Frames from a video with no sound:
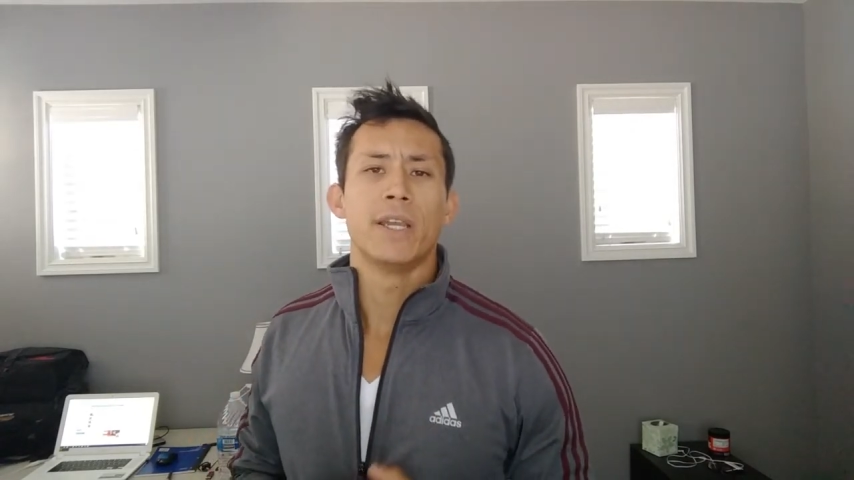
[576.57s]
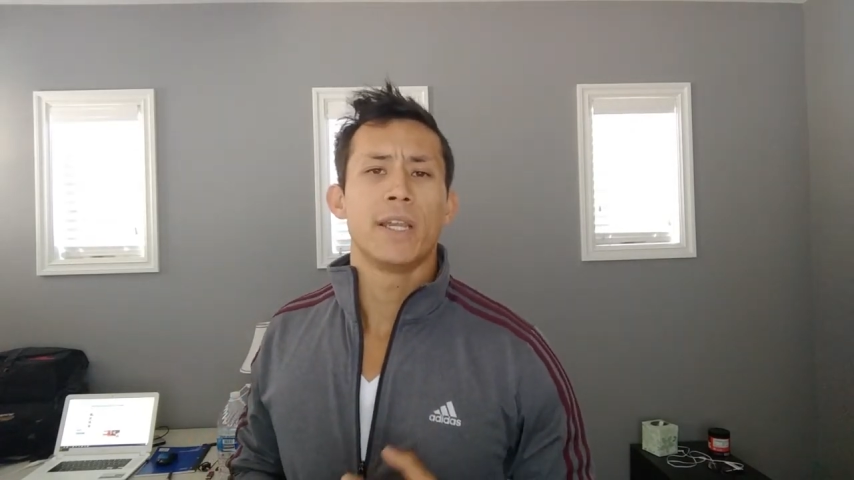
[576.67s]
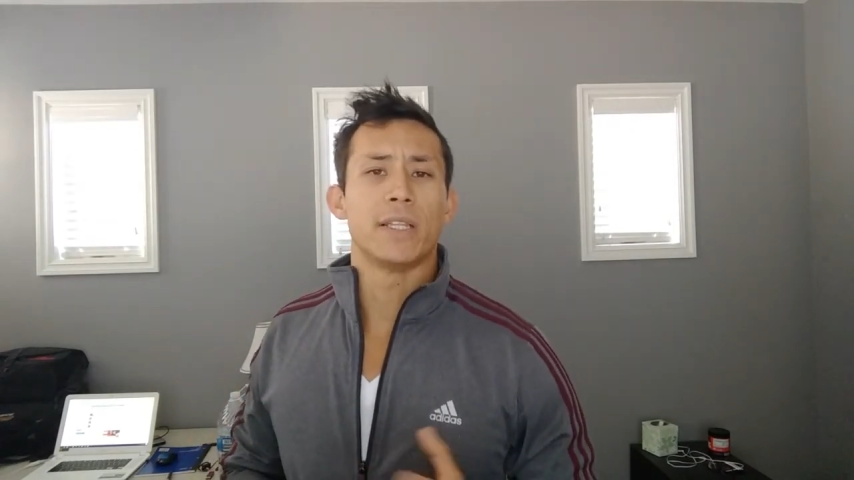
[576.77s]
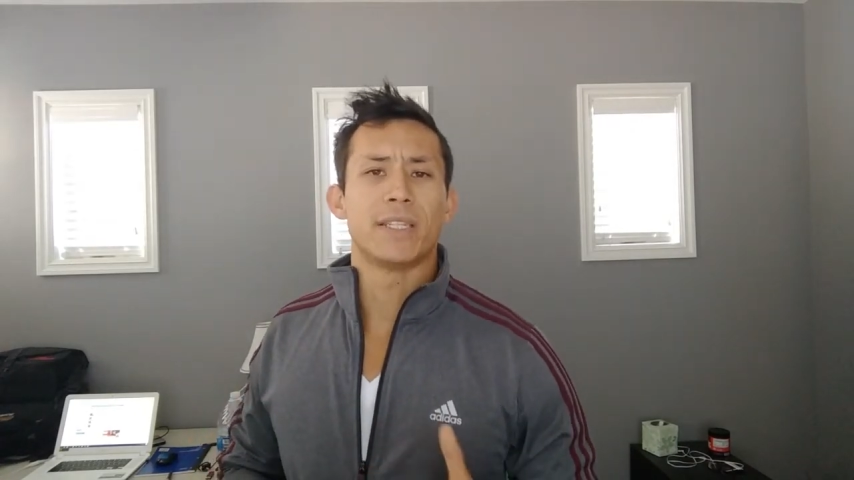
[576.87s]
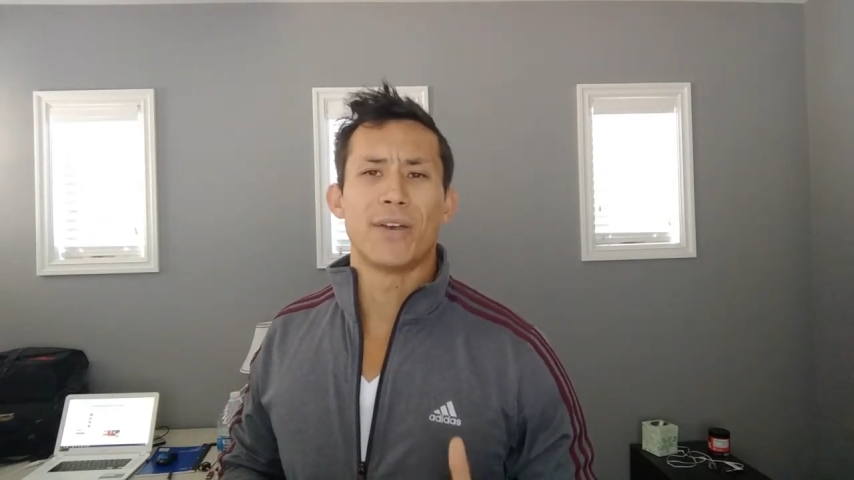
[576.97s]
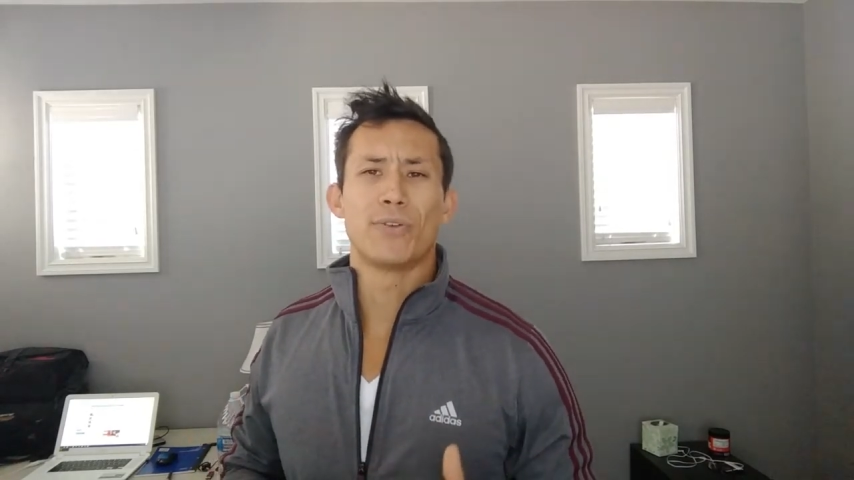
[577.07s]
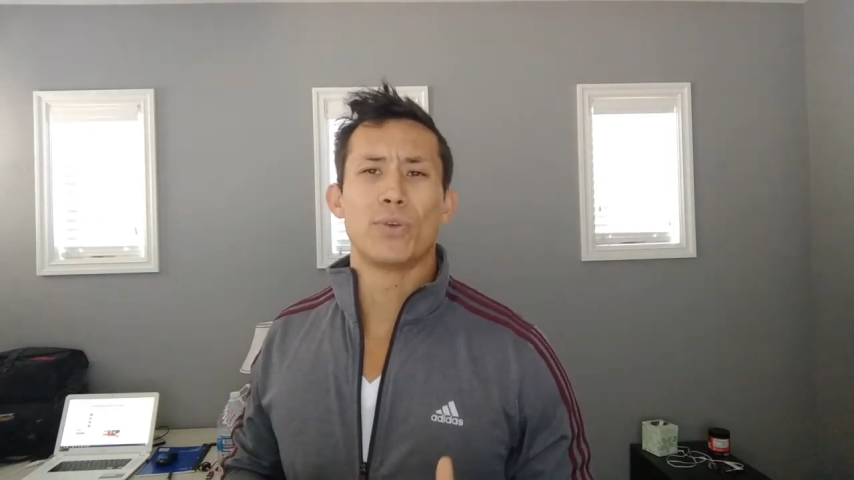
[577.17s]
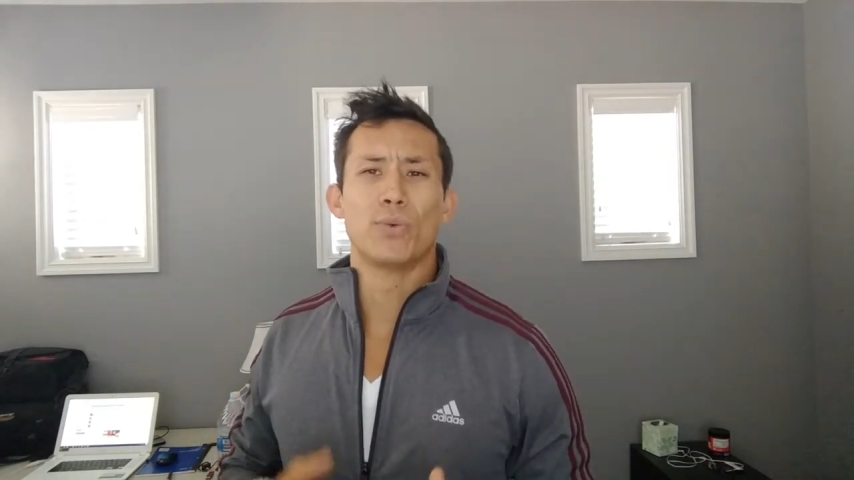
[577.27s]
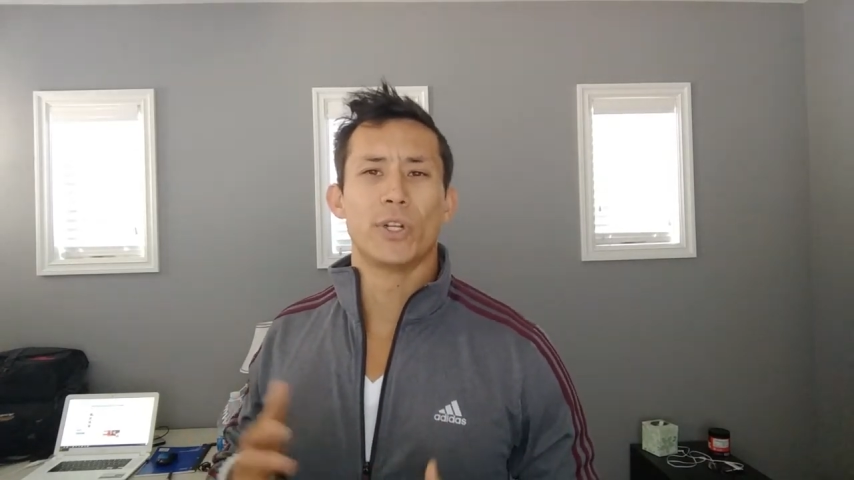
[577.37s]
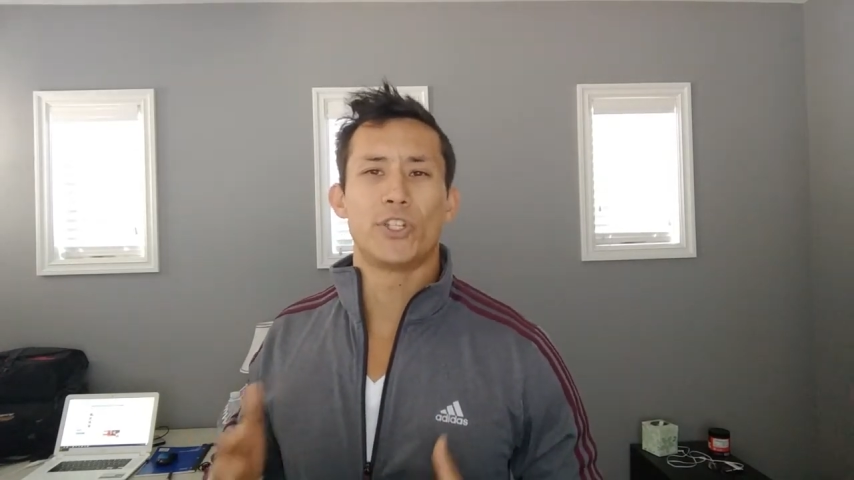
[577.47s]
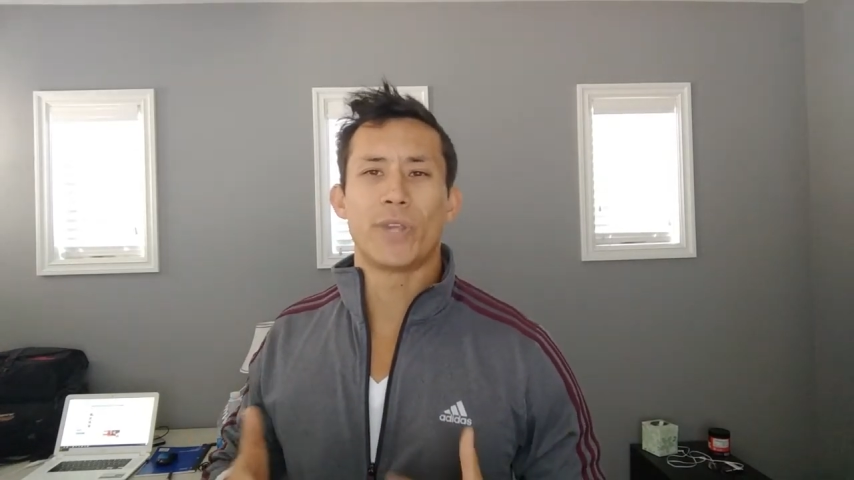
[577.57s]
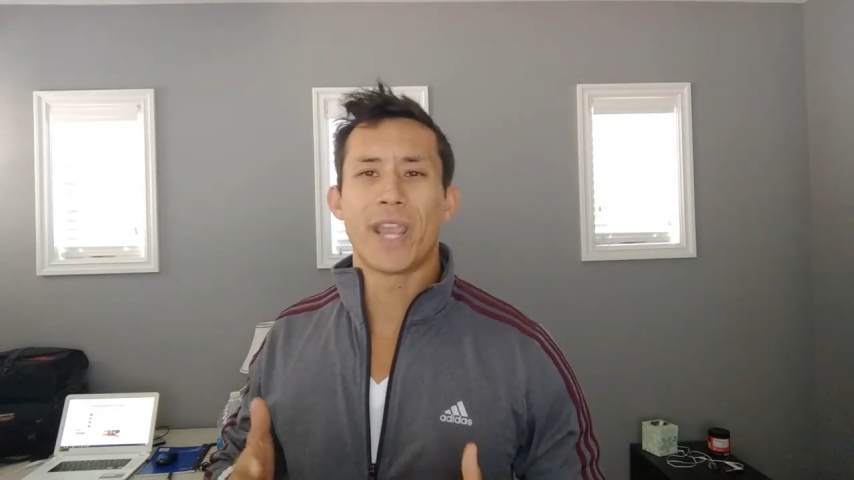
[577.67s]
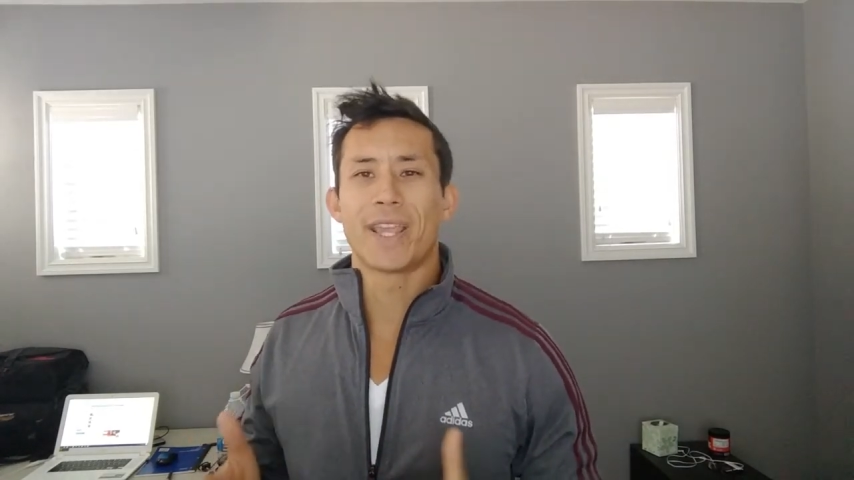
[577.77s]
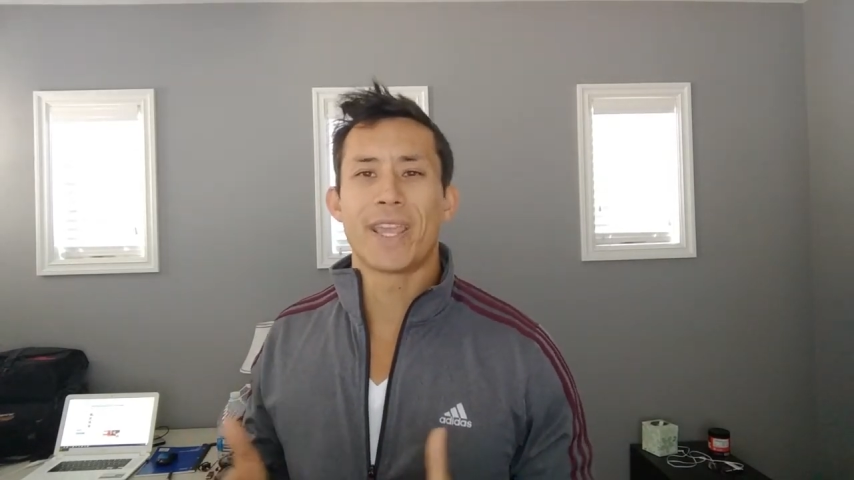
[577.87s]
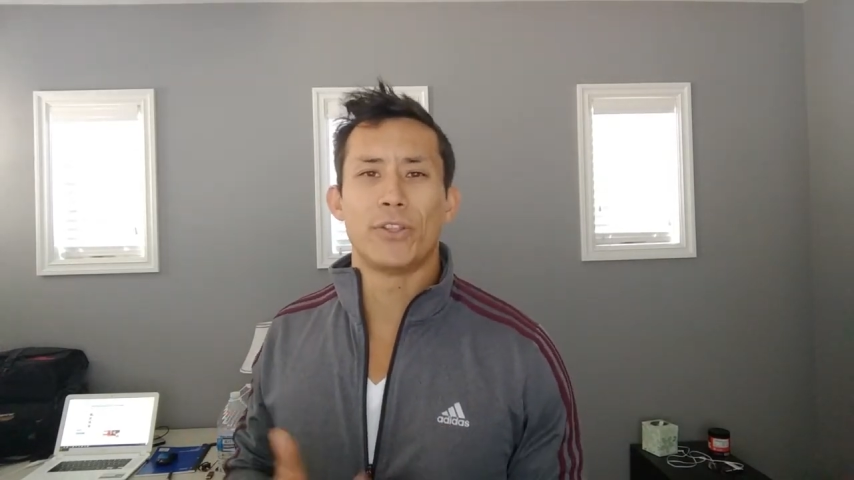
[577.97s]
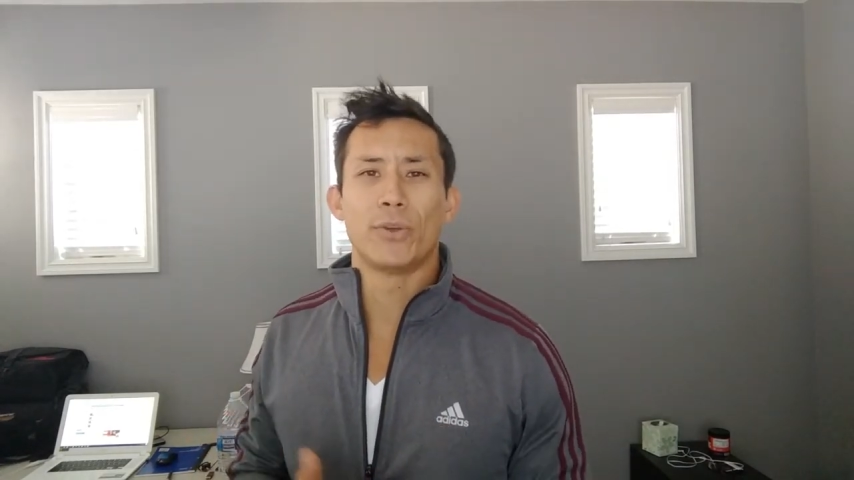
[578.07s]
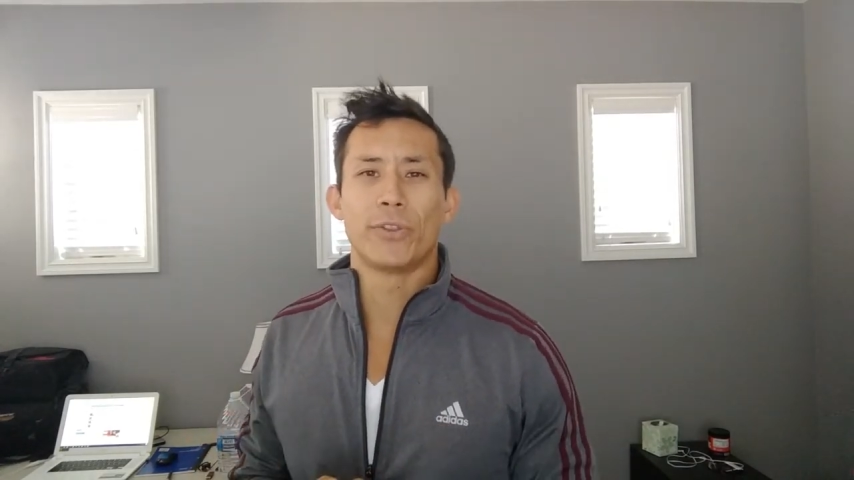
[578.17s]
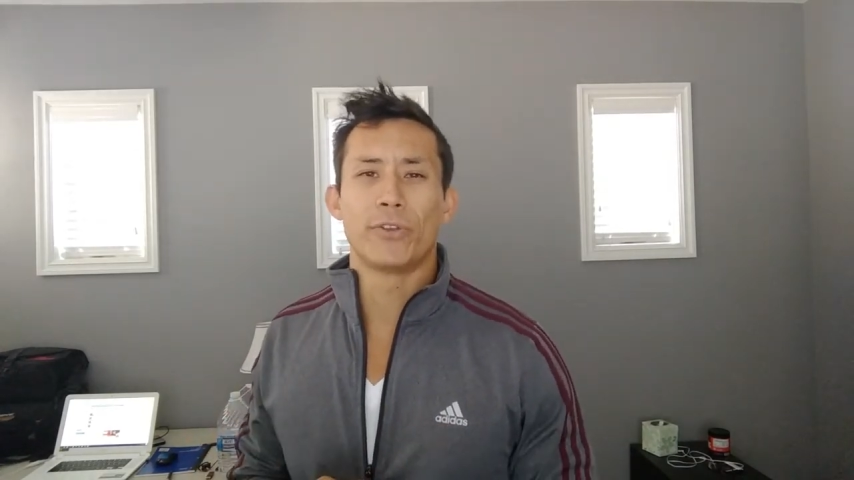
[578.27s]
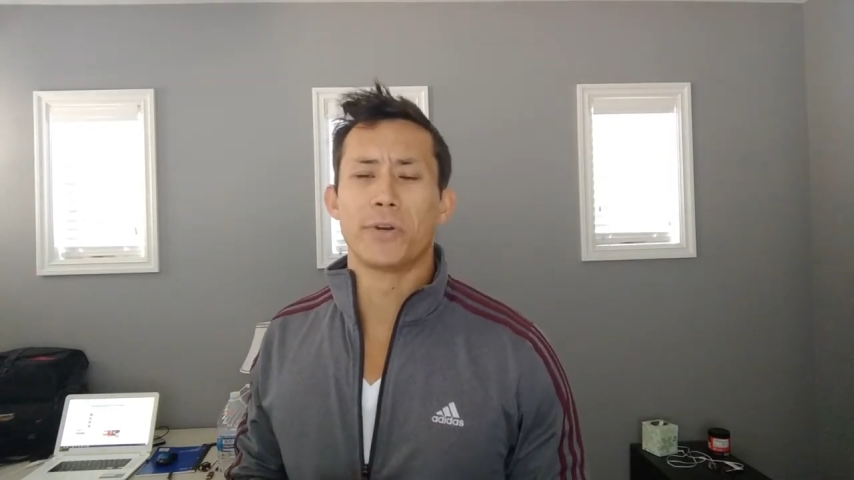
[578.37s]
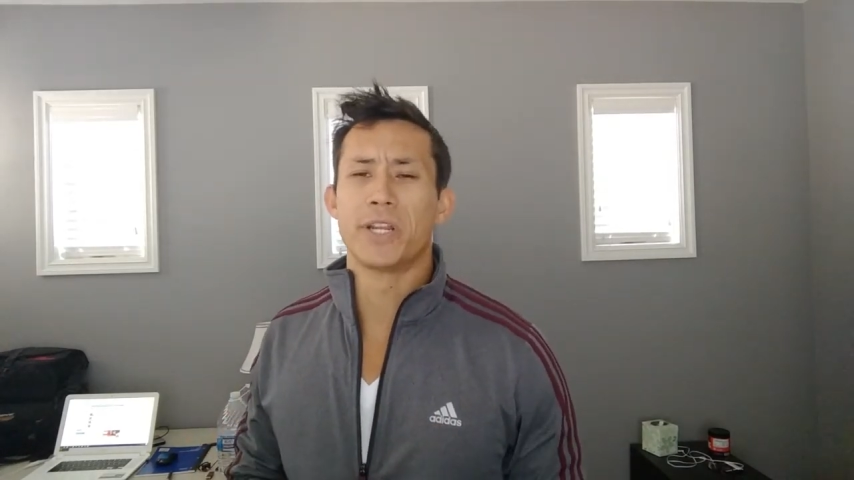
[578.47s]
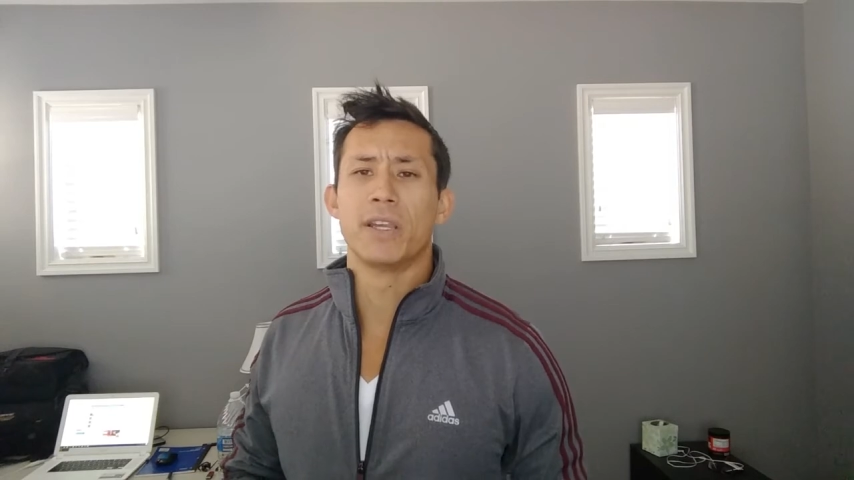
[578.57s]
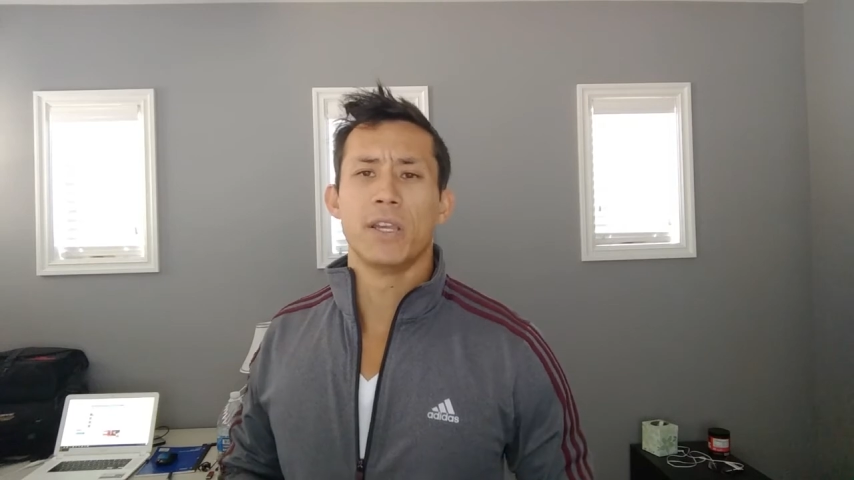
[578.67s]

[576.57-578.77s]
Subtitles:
and tell you what you can and can't do with your money,